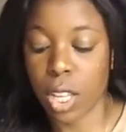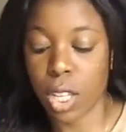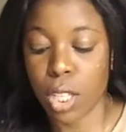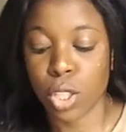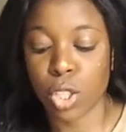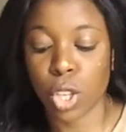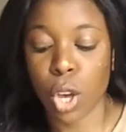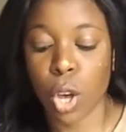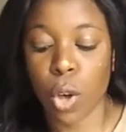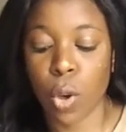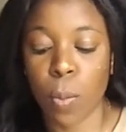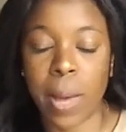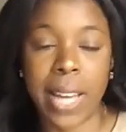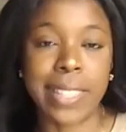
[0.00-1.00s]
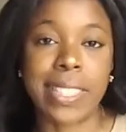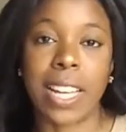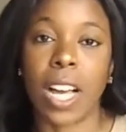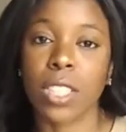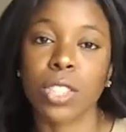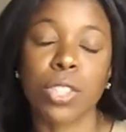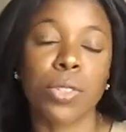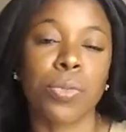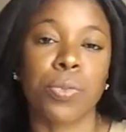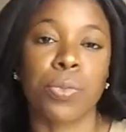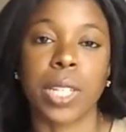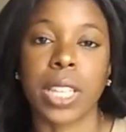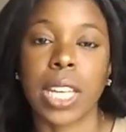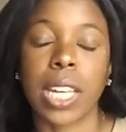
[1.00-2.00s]
So my doctor
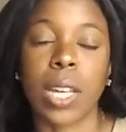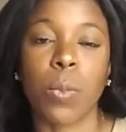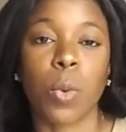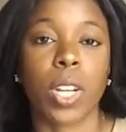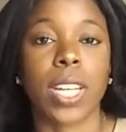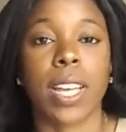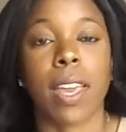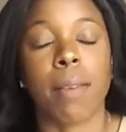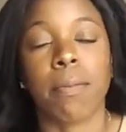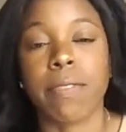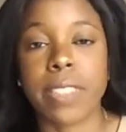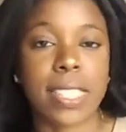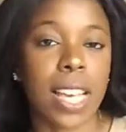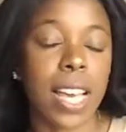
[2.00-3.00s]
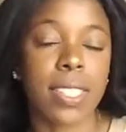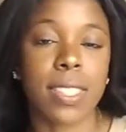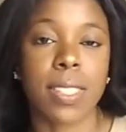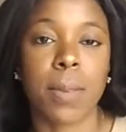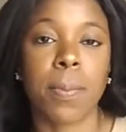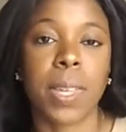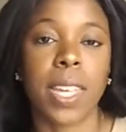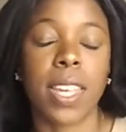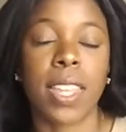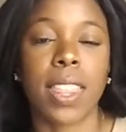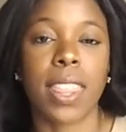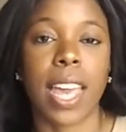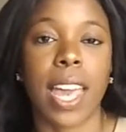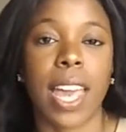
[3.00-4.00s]
really wanted to emphasize to me
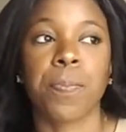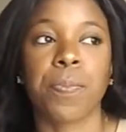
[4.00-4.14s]
that